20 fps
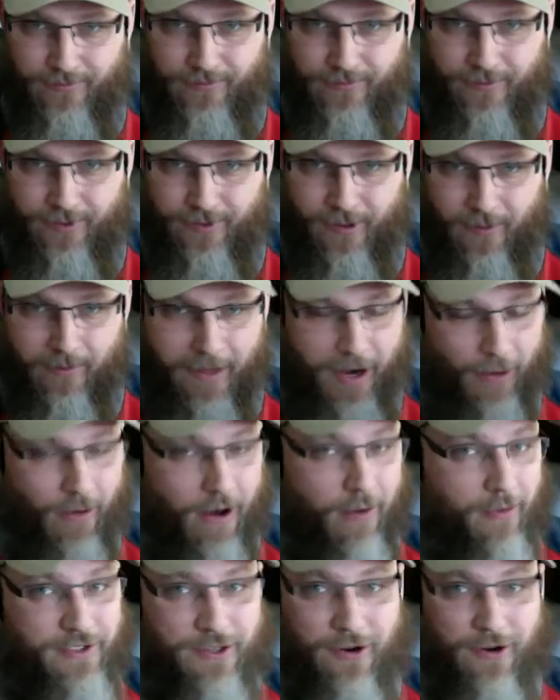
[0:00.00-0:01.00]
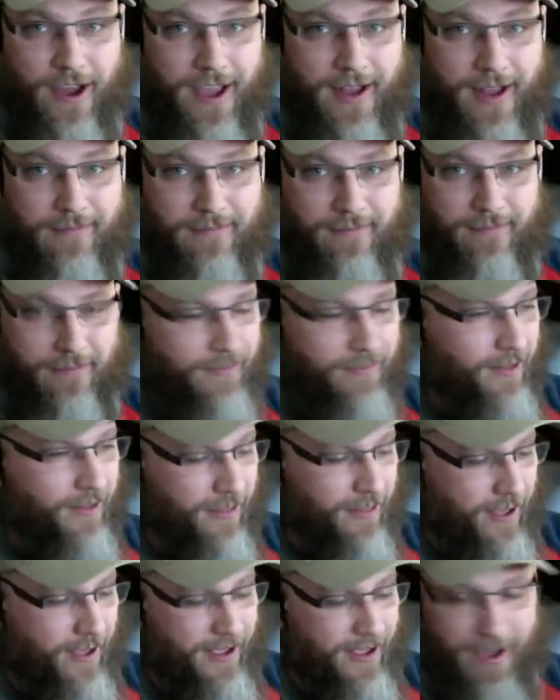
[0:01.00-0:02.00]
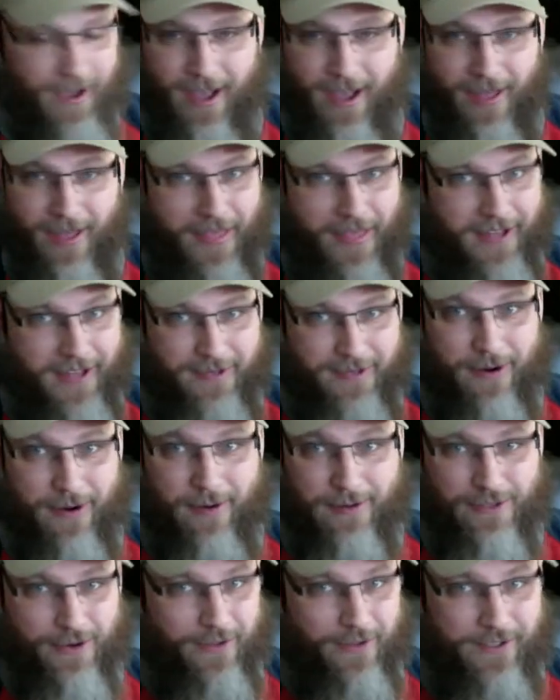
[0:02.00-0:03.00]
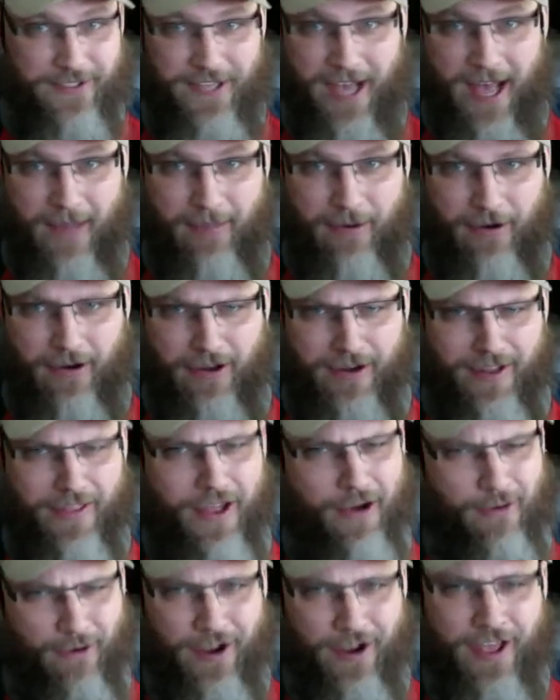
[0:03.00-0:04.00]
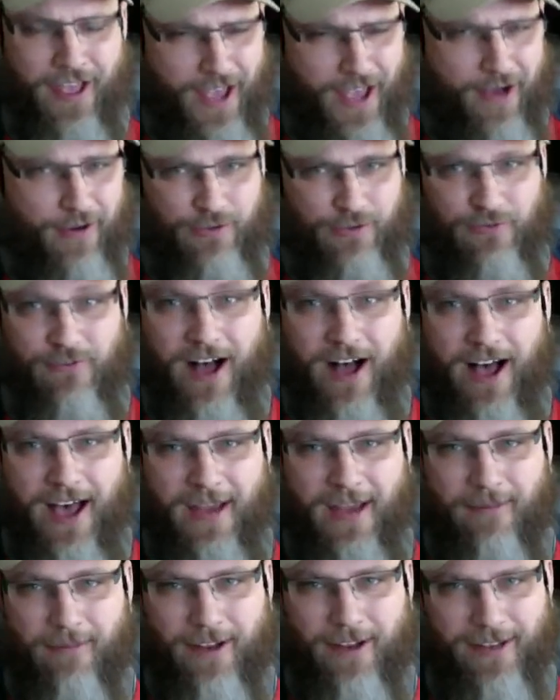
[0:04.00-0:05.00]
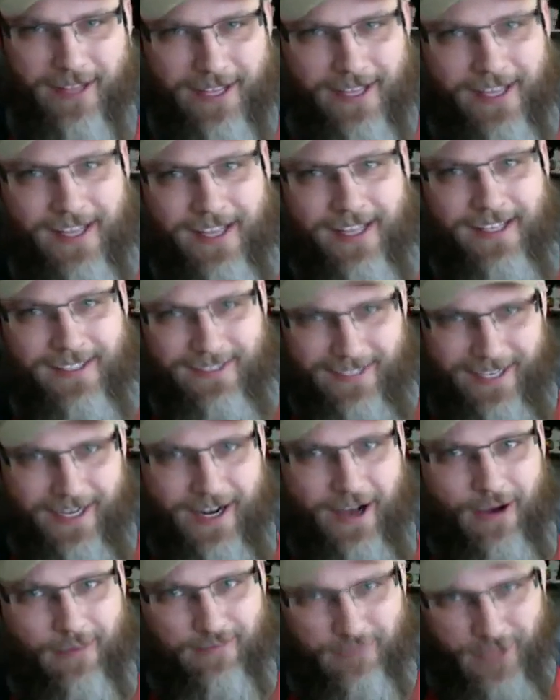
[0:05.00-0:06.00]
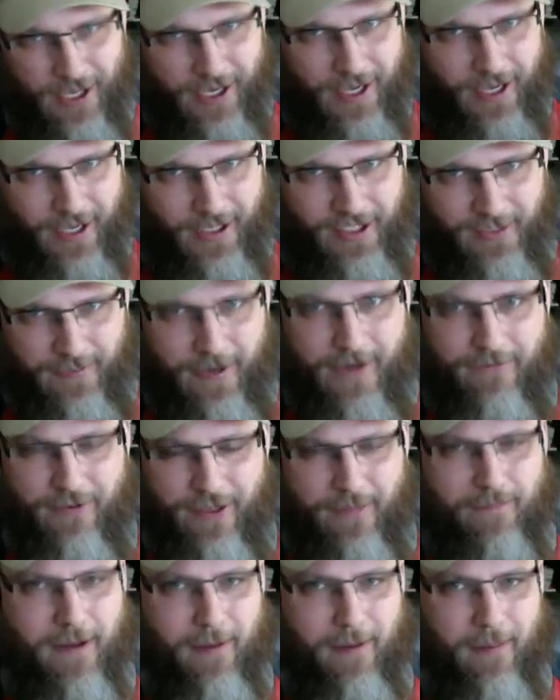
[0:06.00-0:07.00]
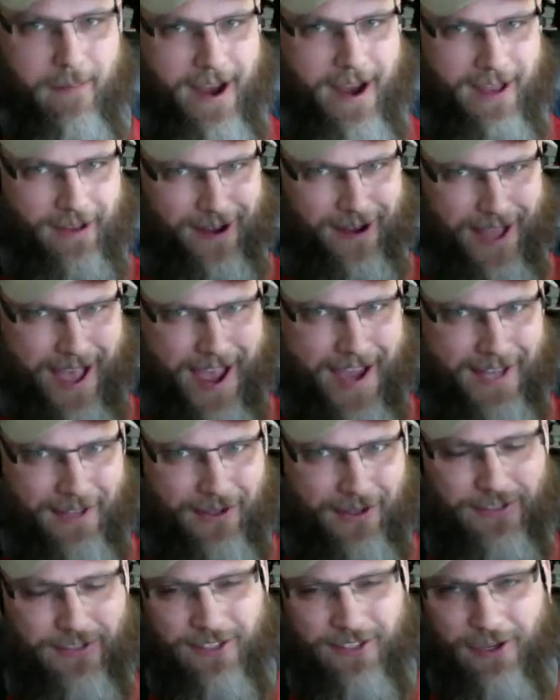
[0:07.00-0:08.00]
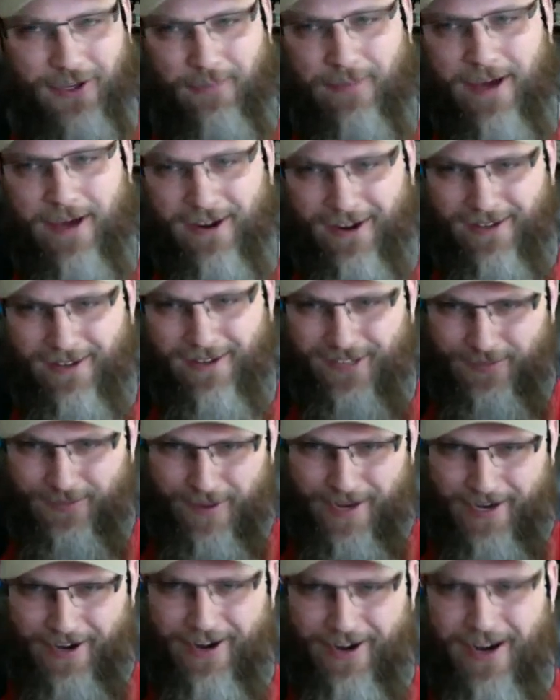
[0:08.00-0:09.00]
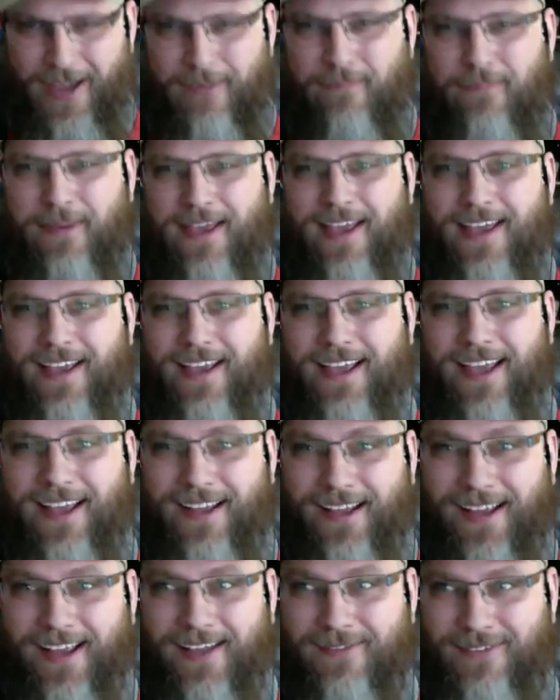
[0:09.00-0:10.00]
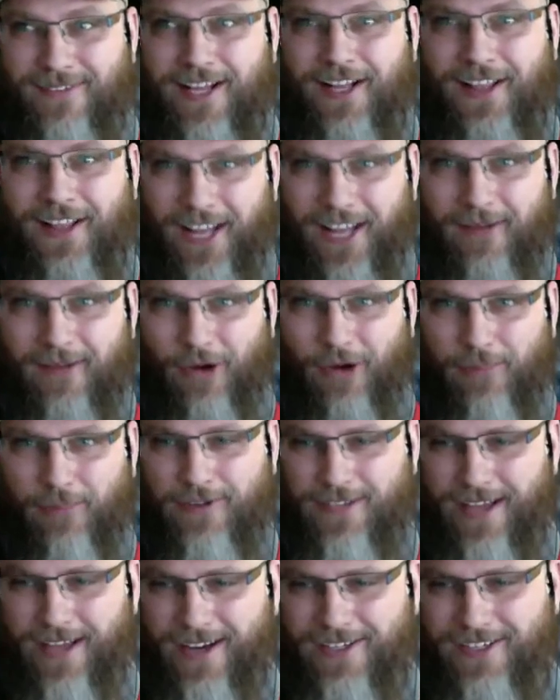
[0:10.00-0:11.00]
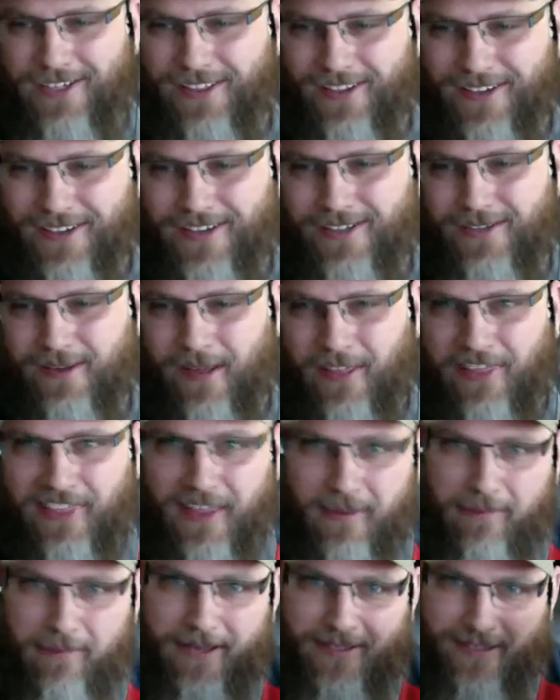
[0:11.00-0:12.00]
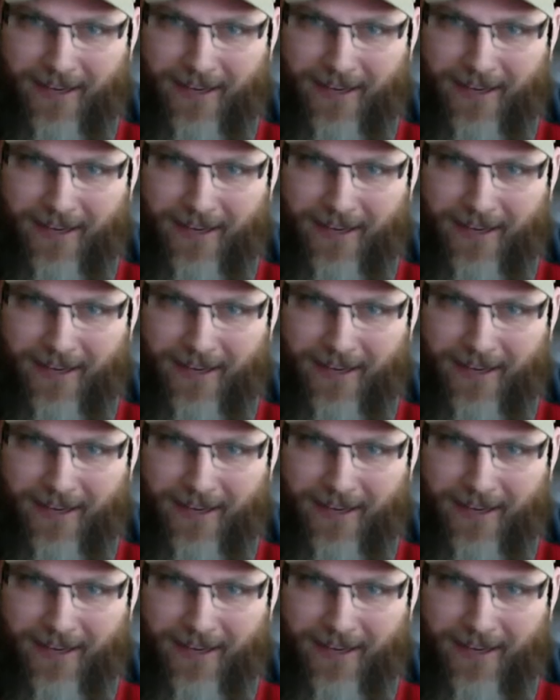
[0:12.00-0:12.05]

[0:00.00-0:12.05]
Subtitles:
The middle one was great. The Etsy one was over the top good, and their one, it was fine, but spring for the bubble mailer. A, it looks a little better because it's bigger, and B, it gives you a little more protection than just a thin piece of